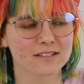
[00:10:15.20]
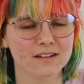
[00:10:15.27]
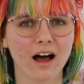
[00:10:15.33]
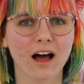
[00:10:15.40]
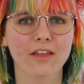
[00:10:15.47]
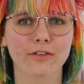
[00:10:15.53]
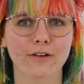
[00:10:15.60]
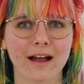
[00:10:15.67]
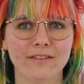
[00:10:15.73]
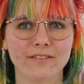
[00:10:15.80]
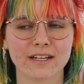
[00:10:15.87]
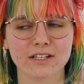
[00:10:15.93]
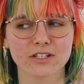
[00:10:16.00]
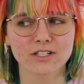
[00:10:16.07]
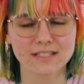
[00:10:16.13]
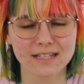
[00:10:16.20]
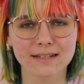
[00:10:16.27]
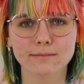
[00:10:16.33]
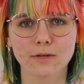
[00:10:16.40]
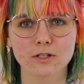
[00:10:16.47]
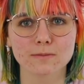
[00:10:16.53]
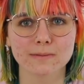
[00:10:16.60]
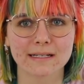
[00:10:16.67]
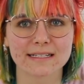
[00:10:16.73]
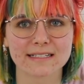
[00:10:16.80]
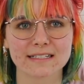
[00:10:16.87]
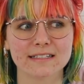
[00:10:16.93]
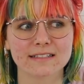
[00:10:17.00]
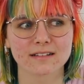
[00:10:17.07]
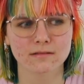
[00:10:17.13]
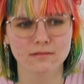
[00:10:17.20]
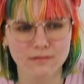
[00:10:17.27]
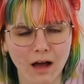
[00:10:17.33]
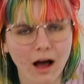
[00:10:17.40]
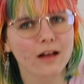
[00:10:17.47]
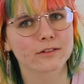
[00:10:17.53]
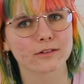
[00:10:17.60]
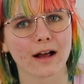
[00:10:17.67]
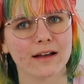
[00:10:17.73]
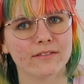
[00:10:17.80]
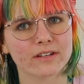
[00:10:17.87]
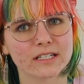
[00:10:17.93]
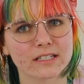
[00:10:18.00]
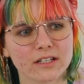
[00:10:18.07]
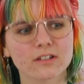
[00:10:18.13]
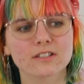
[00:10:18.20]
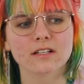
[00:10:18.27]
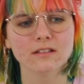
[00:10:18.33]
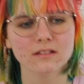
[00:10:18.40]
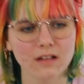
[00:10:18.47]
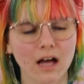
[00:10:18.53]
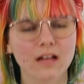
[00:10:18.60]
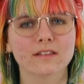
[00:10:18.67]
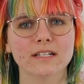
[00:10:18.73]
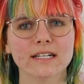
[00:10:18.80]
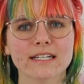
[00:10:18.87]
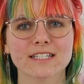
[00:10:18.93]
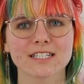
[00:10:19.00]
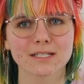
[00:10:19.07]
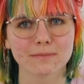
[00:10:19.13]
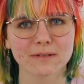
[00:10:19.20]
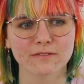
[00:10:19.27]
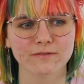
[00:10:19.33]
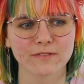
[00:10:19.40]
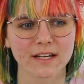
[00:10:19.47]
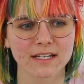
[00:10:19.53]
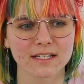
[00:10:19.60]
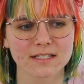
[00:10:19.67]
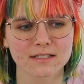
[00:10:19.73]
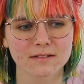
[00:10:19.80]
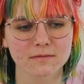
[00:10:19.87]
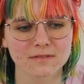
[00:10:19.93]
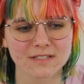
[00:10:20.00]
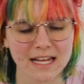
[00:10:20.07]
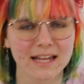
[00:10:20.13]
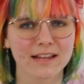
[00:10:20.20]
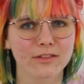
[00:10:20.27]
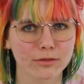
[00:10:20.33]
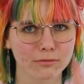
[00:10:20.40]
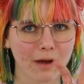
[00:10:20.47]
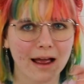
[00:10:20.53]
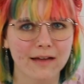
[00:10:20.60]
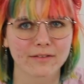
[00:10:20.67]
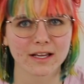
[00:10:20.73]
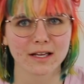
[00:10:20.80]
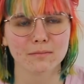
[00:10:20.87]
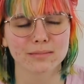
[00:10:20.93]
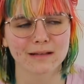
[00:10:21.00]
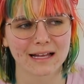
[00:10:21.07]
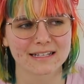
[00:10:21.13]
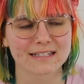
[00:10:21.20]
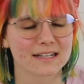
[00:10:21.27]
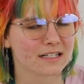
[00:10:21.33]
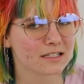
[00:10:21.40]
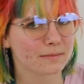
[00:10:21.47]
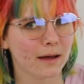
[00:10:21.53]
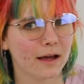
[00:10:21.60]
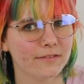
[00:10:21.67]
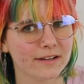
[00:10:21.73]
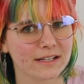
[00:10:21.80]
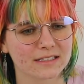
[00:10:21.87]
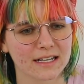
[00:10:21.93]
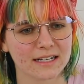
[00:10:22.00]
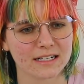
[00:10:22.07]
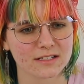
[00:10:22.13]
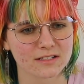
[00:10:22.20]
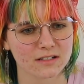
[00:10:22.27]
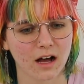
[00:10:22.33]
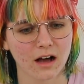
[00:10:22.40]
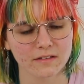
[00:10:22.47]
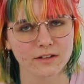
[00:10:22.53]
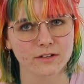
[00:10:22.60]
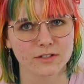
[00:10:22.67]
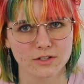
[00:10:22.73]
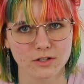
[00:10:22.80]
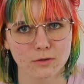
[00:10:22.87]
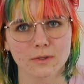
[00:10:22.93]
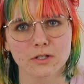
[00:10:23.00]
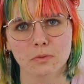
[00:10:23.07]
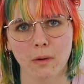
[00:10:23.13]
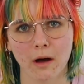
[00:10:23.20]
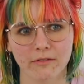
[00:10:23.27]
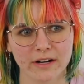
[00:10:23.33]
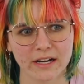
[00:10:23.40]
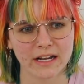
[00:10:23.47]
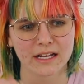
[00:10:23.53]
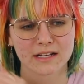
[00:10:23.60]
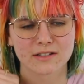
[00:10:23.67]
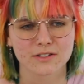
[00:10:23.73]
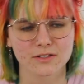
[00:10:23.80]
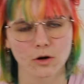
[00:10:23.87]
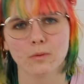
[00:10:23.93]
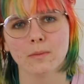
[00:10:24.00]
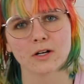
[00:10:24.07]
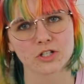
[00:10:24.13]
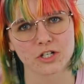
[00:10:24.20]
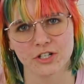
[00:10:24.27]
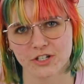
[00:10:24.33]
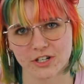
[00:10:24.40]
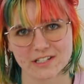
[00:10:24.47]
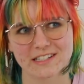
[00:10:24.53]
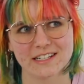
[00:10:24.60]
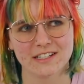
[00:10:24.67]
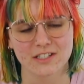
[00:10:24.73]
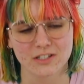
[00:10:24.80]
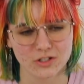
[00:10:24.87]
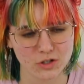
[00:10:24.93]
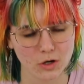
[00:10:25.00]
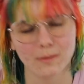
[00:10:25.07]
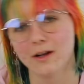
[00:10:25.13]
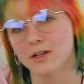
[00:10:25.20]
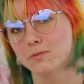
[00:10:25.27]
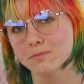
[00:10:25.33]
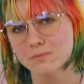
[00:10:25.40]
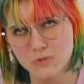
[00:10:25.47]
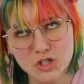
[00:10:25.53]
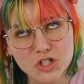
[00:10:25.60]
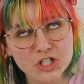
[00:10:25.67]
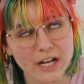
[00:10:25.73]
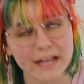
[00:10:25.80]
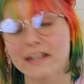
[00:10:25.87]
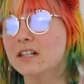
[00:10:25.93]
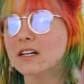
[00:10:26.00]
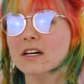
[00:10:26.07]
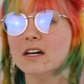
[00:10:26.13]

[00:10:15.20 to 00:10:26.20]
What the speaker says: not thriving. Just like most places, not thriving. There's a lot that needs to be fixed. Saying thriving implies that it's perfect, and it's not. There is so much poverty and so much injustice and so much shit